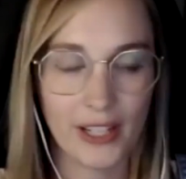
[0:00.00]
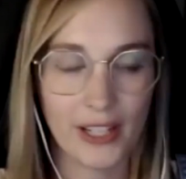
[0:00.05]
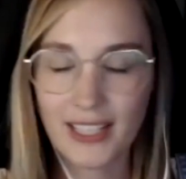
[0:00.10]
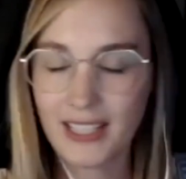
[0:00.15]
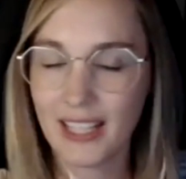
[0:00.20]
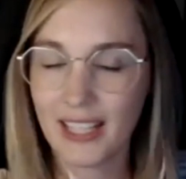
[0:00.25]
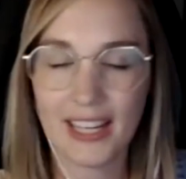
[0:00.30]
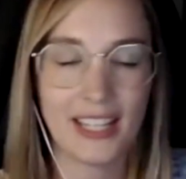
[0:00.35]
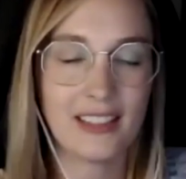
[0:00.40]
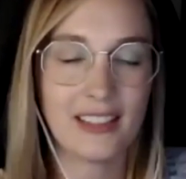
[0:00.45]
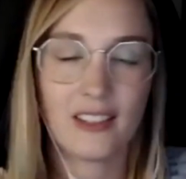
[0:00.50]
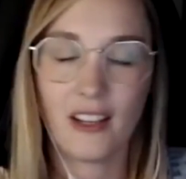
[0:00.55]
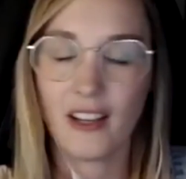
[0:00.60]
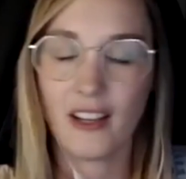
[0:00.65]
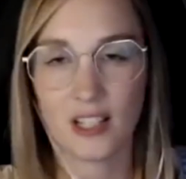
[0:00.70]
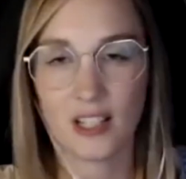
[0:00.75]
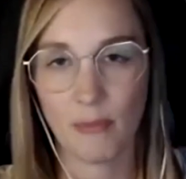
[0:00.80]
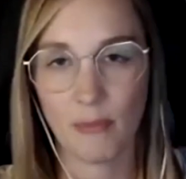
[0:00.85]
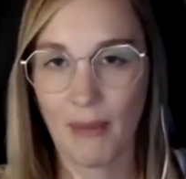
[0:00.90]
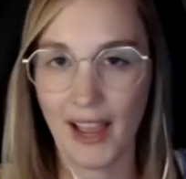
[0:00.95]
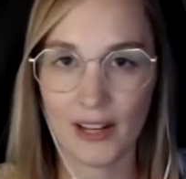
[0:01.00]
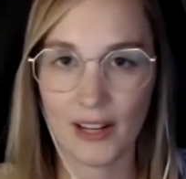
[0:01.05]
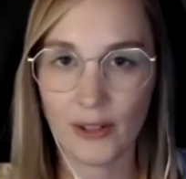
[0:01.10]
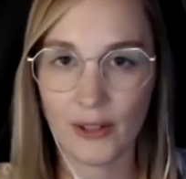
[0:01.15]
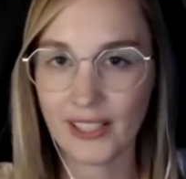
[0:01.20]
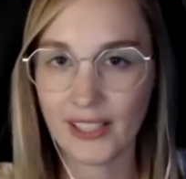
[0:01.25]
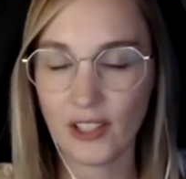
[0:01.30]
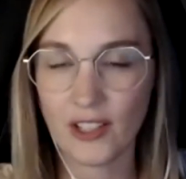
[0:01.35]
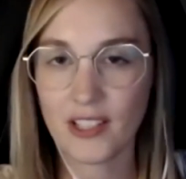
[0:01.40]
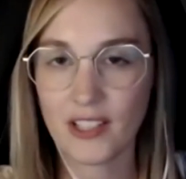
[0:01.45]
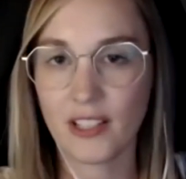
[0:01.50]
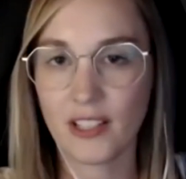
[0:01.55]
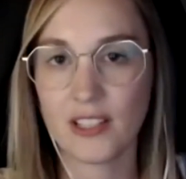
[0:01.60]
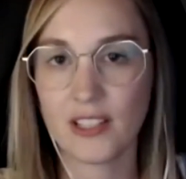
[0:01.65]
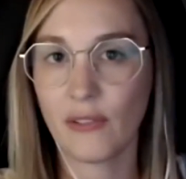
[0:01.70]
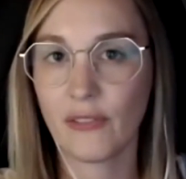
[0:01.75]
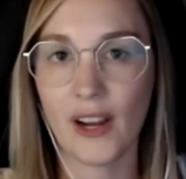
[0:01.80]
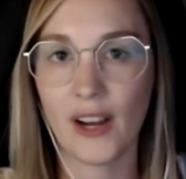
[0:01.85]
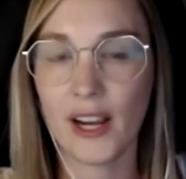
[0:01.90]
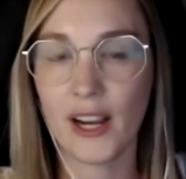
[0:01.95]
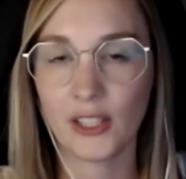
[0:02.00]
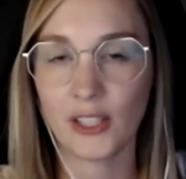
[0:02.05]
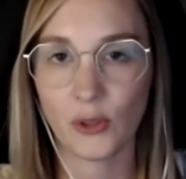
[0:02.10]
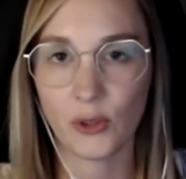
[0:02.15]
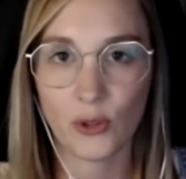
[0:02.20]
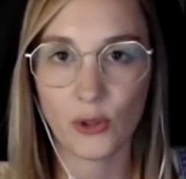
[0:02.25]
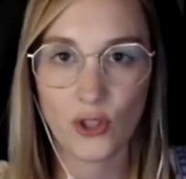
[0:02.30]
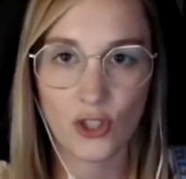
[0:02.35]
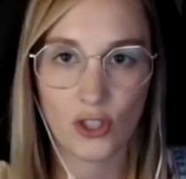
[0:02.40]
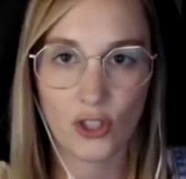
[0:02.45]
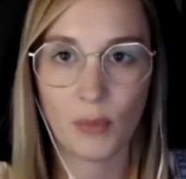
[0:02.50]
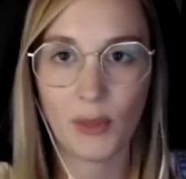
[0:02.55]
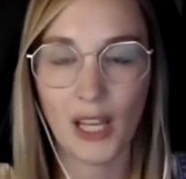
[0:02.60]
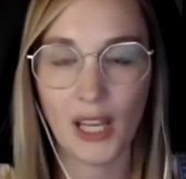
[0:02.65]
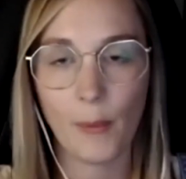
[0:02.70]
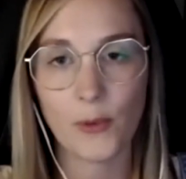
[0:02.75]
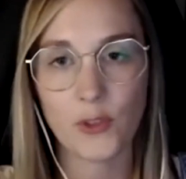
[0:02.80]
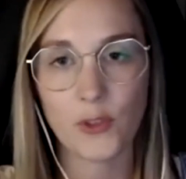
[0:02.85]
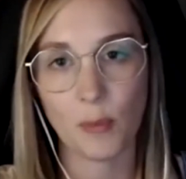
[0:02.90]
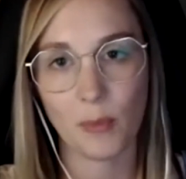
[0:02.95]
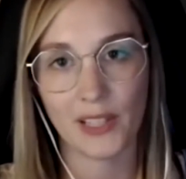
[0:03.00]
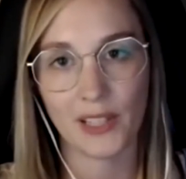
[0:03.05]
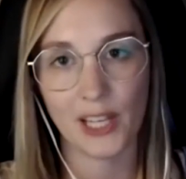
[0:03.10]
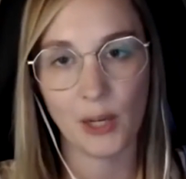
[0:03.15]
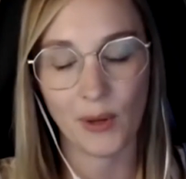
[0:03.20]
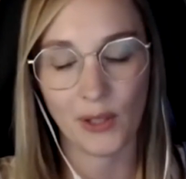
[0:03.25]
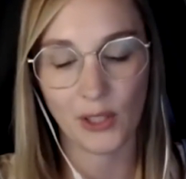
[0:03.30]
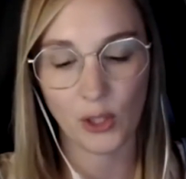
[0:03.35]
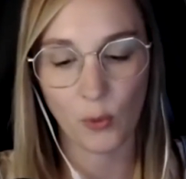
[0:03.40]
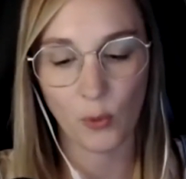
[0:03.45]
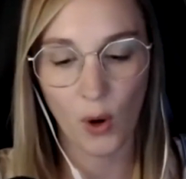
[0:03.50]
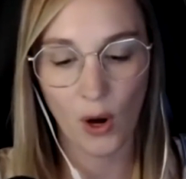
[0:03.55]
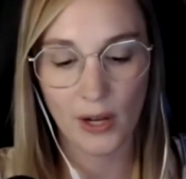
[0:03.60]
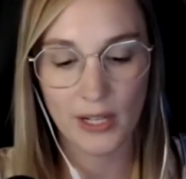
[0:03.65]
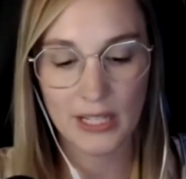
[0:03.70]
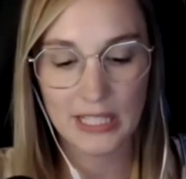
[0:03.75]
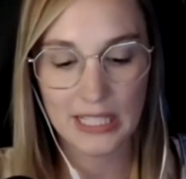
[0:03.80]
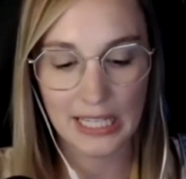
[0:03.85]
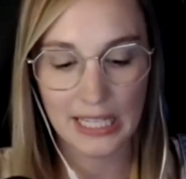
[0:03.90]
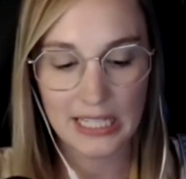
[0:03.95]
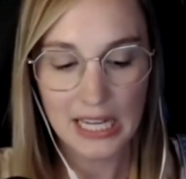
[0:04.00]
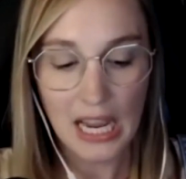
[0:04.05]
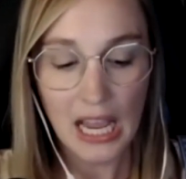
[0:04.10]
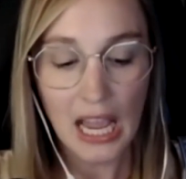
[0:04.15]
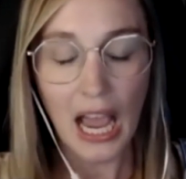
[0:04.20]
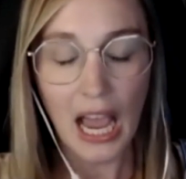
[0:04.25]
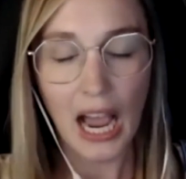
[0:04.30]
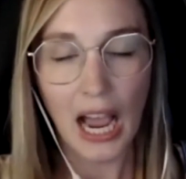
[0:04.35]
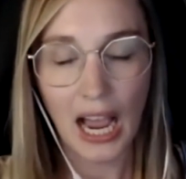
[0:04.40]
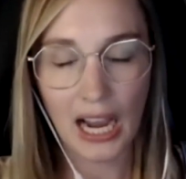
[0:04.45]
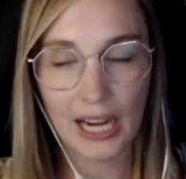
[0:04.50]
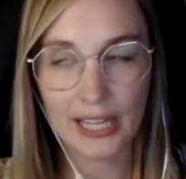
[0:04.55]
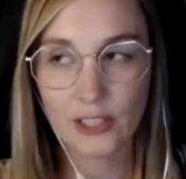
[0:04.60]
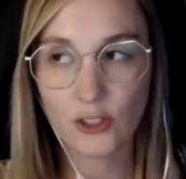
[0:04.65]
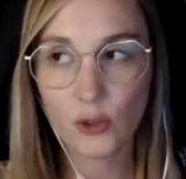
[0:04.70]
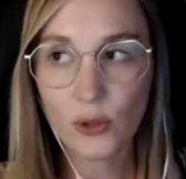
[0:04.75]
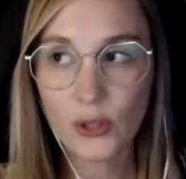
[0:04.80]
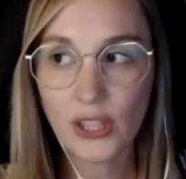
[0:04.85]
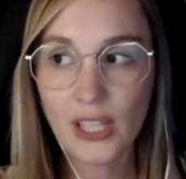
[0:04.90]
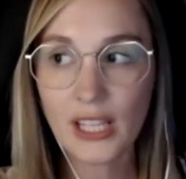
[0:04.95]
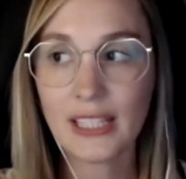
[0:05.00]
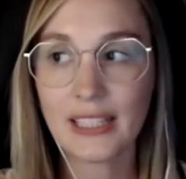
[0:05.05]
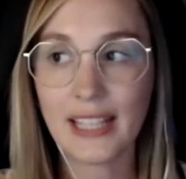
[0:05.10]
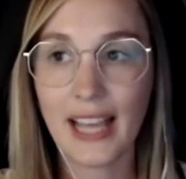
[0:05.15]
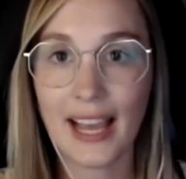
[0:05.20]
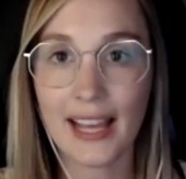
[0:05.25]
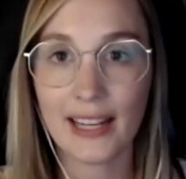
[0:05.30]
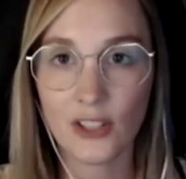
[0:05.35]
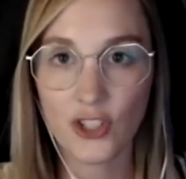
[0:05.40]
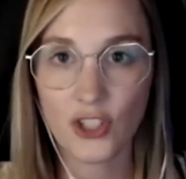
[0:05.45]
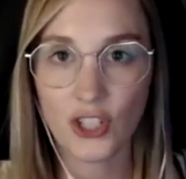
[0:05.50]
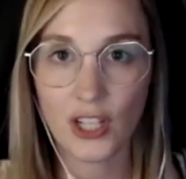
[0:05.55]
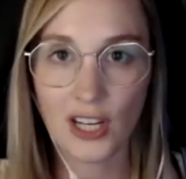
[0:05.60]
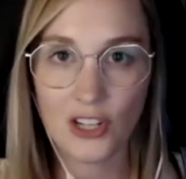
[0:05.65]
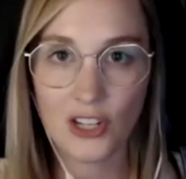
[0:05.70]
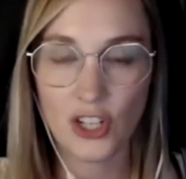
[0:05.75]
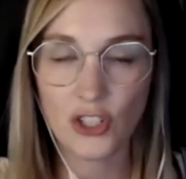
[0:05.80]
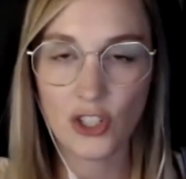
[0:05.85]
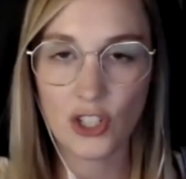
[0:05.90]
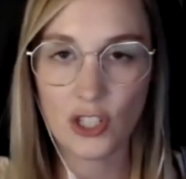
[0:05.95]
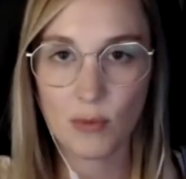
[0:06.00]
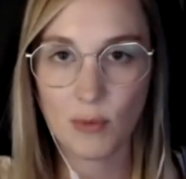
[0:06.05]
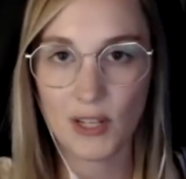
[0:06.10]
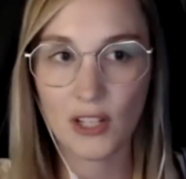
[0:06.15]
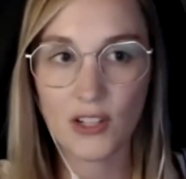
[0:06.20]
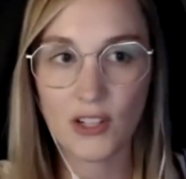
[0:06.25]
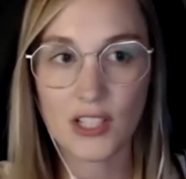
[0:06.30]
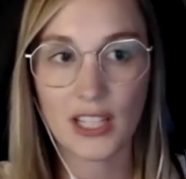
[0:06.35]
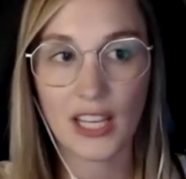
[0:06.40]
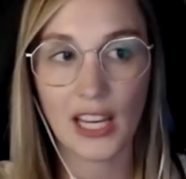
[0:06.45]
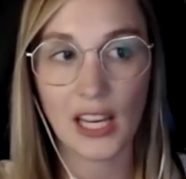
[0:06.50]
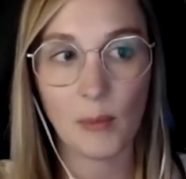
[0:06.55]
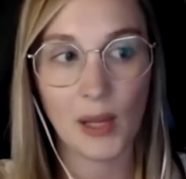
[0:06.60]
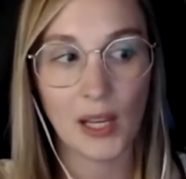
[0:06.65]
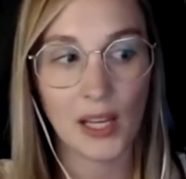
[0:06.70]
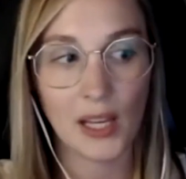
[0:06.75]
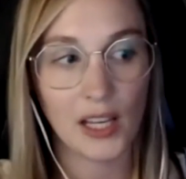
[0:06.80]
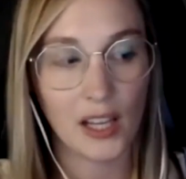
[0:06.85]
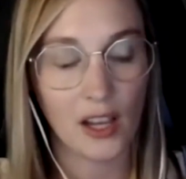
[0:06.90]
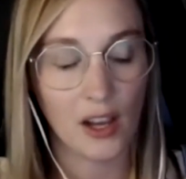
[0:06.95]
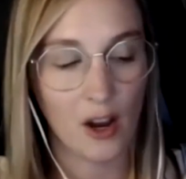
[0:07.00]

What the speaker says: It doesn't matter. It doesn't define you. You should be able to play what you want. And I do think that is changing, just because gaming